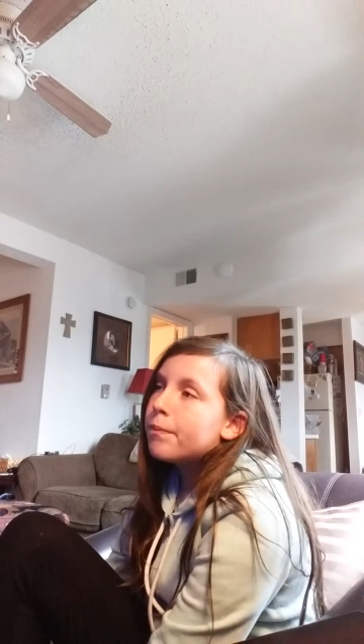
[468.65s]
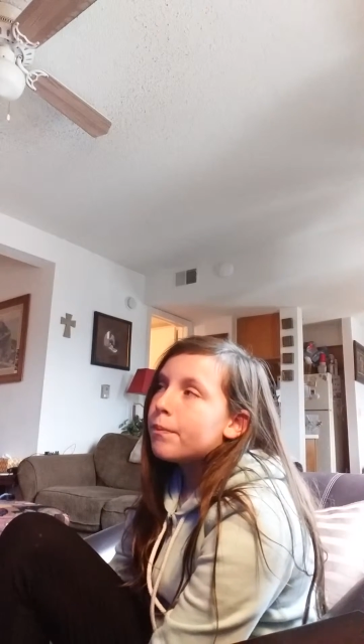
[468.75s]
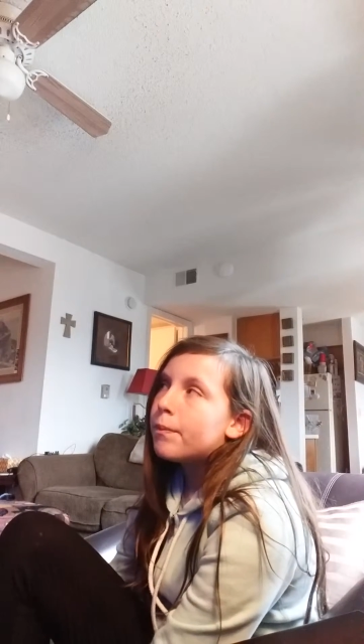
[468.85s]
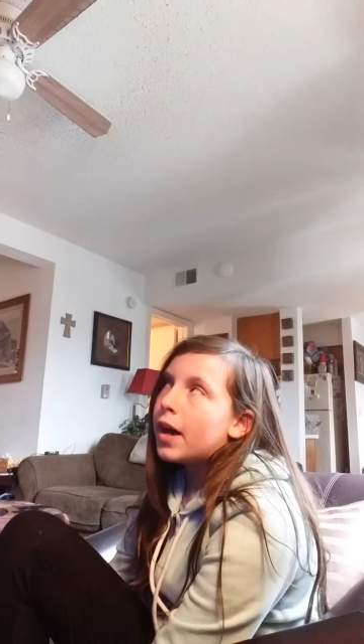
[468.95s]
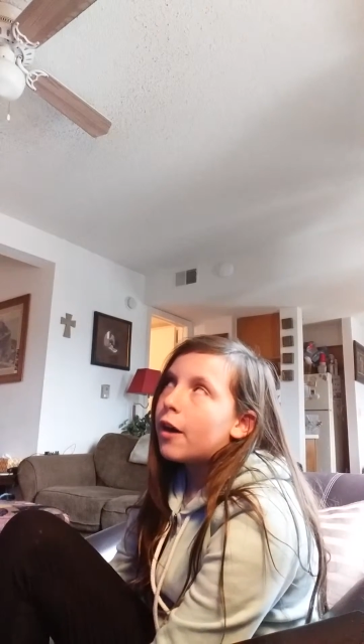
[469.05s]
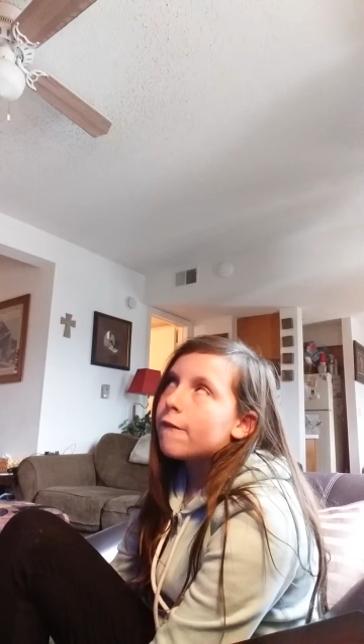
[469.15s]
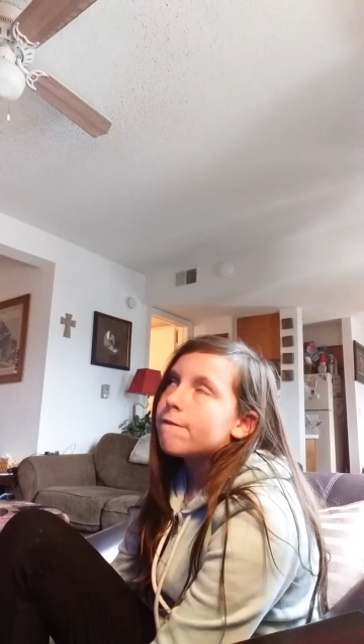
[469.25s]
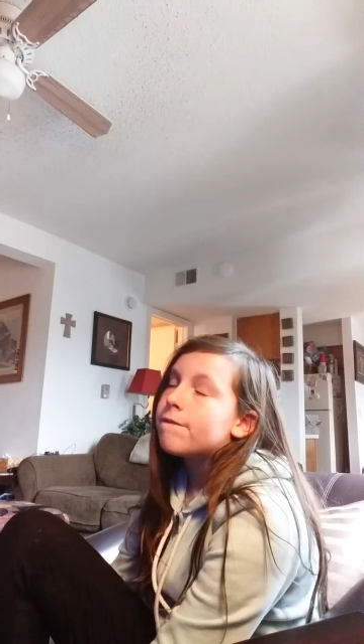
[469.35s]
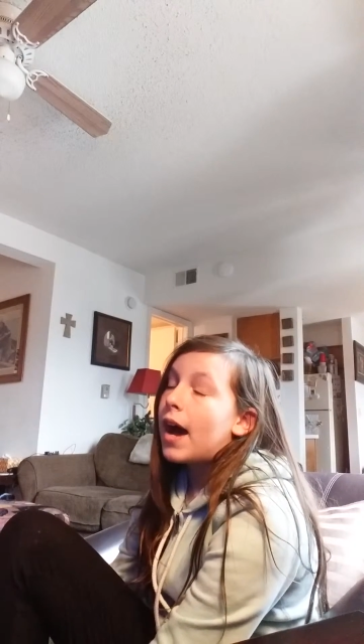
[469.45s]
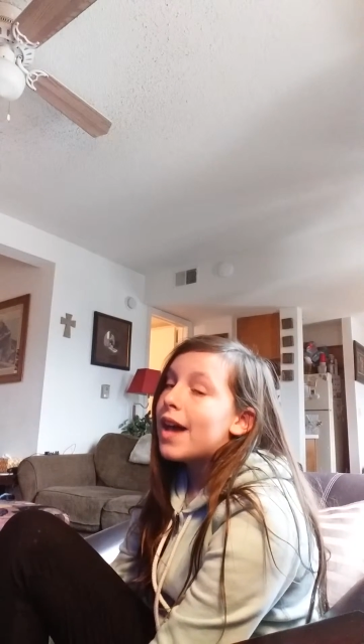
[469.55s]
about
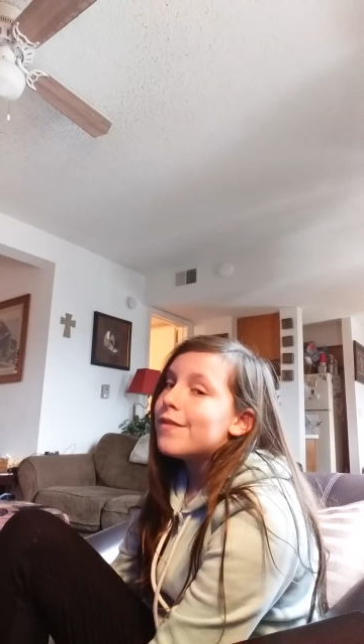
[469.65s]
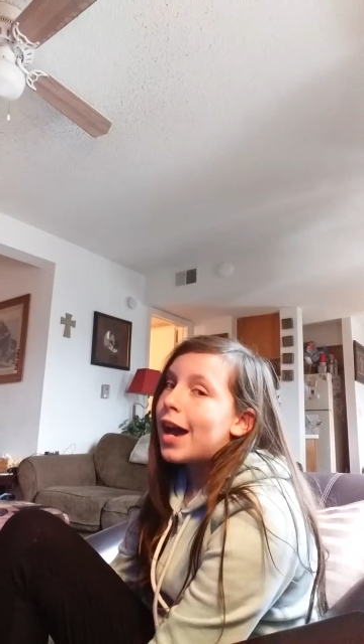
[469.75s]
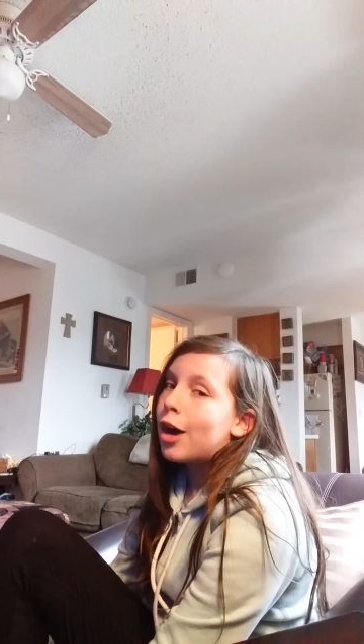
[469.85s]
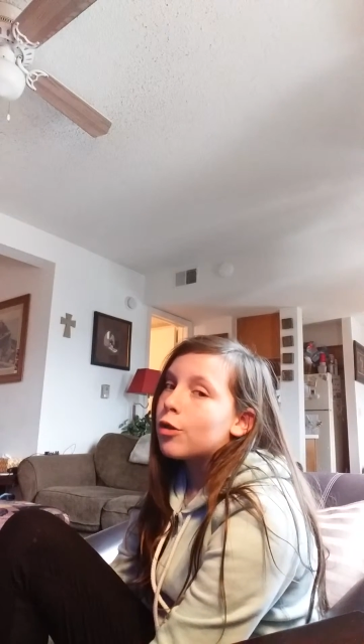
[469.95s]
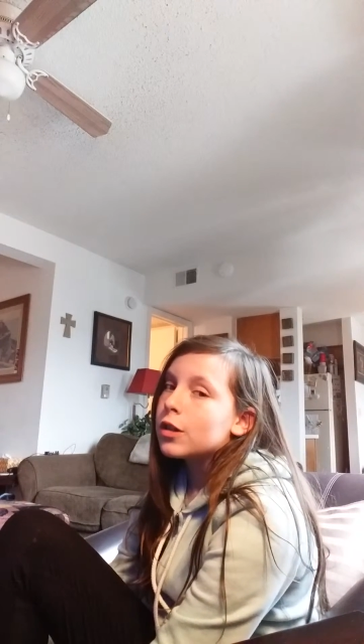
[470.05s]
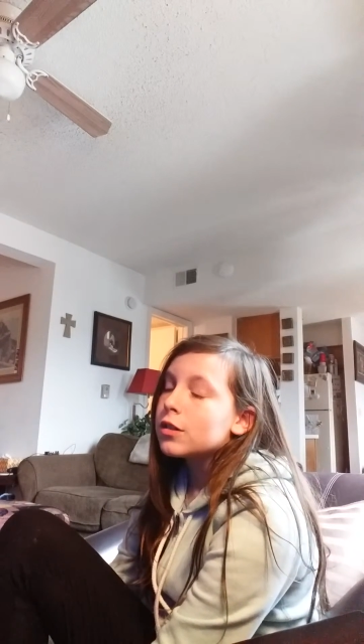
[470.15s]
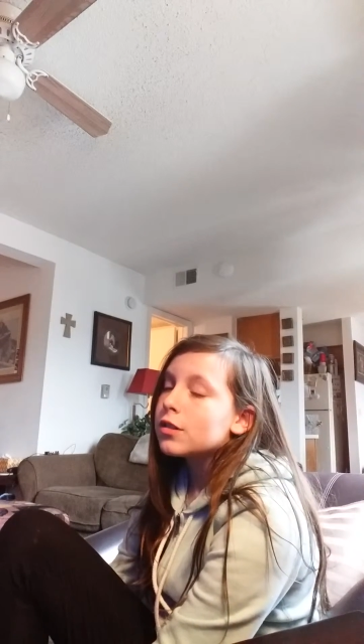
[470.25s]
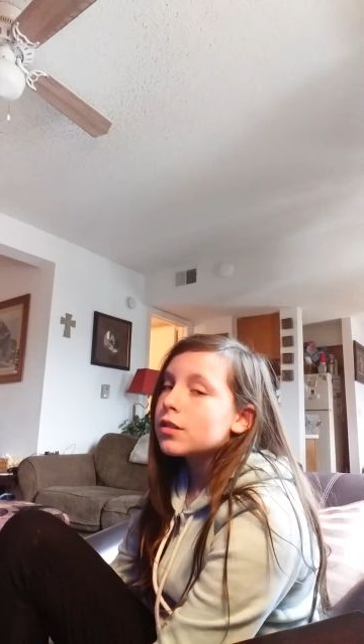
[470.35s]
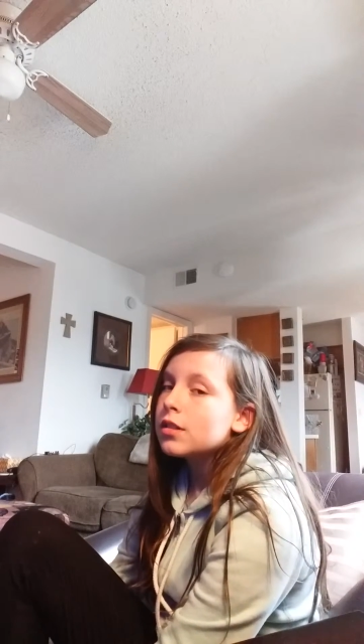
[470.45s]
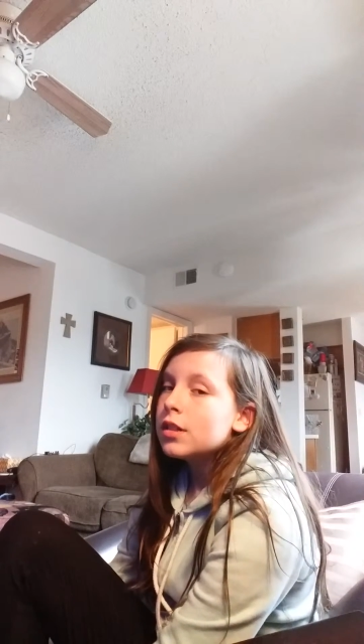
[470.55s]
5
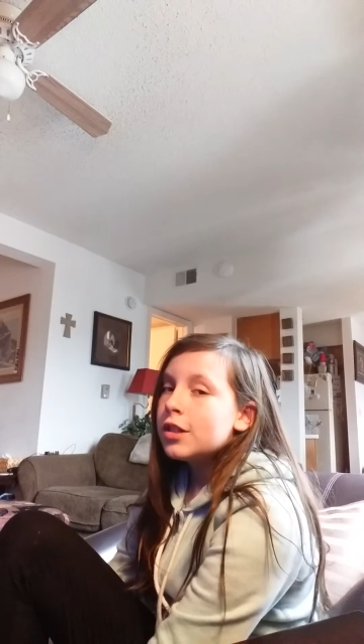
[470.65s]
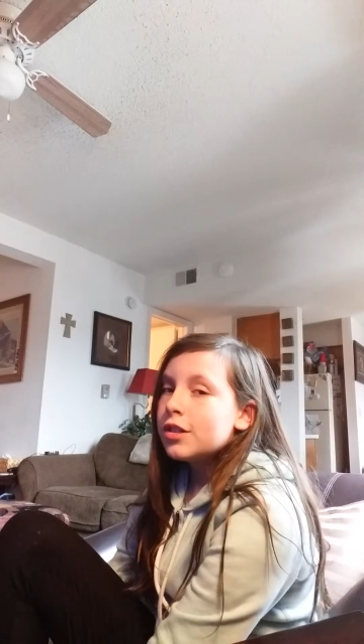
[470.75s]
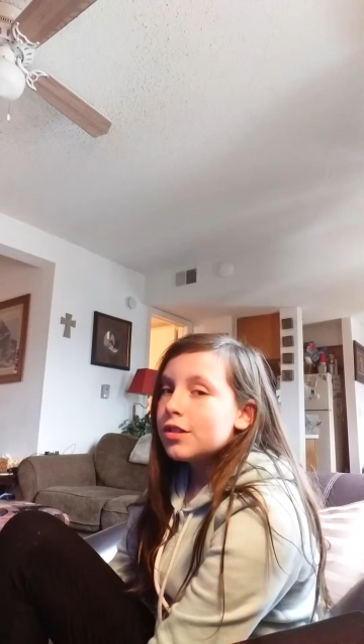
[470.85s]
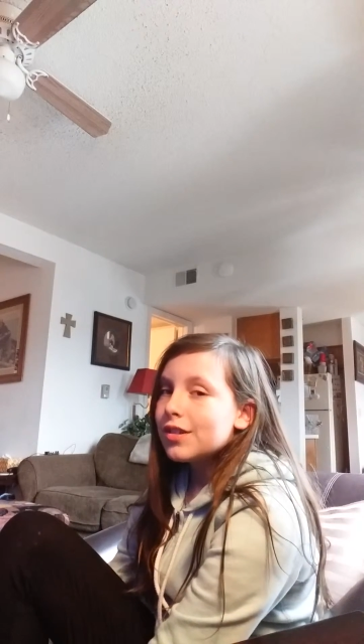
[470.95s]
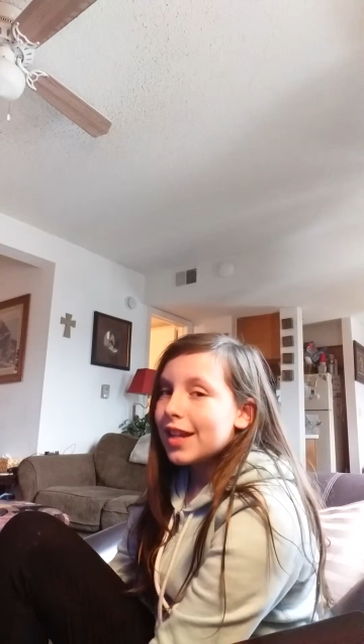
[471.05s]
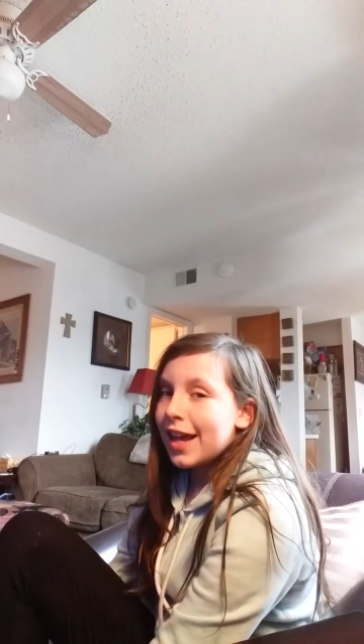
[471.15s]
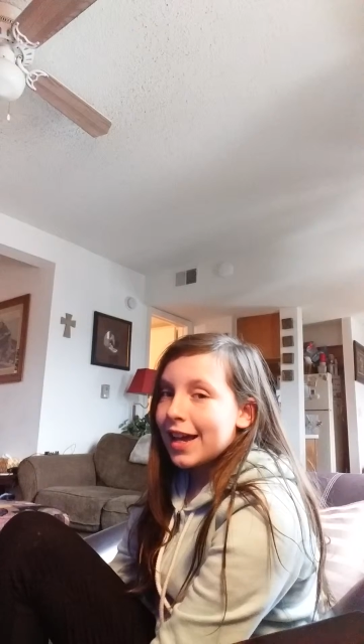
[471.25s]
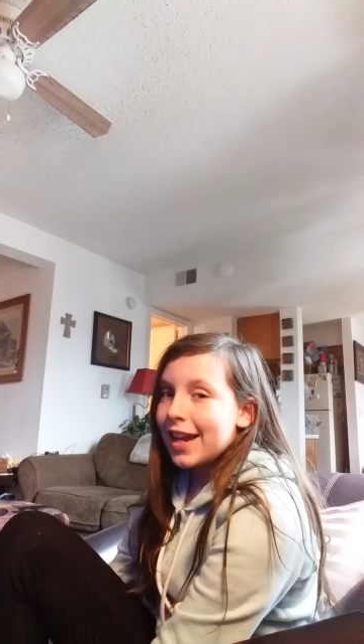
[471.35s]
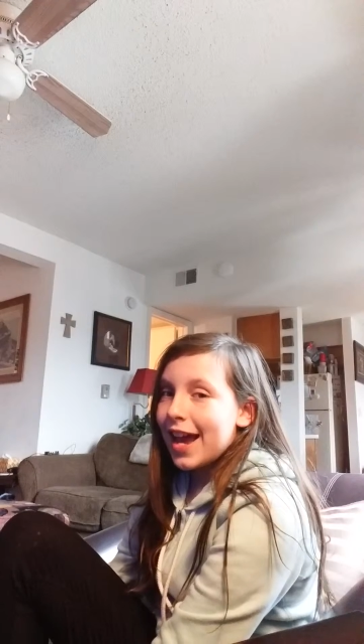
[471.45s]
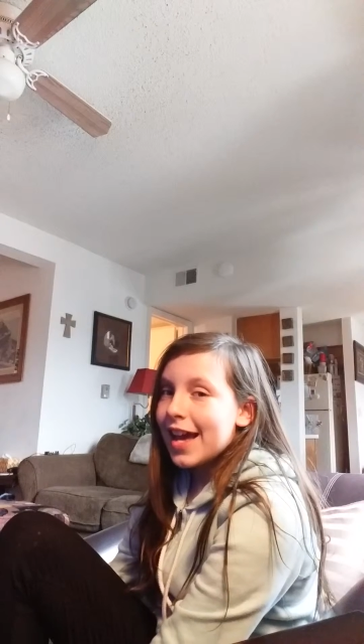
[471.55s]
hours,
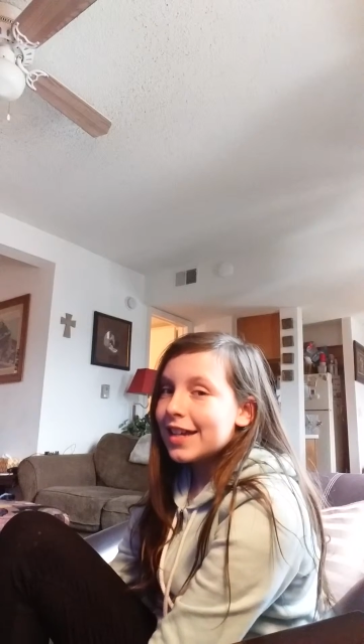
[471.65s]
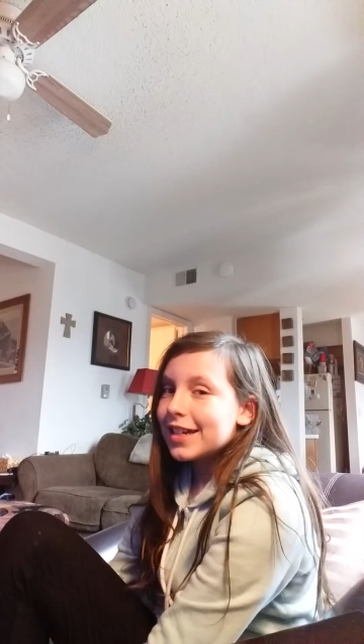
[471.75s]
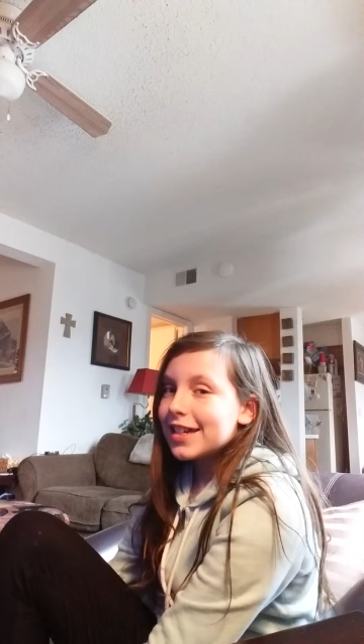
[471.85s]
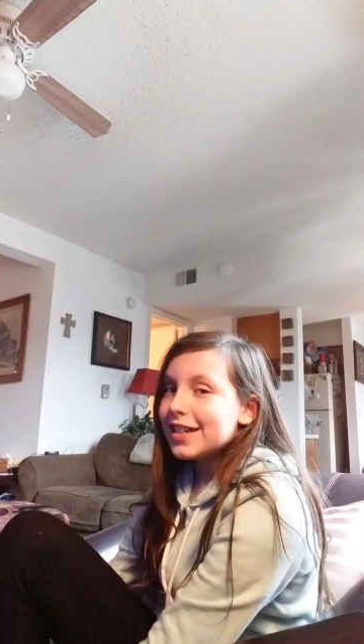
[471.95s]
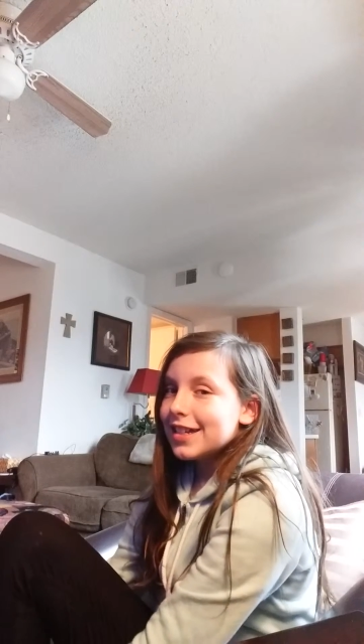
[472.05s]
and I had a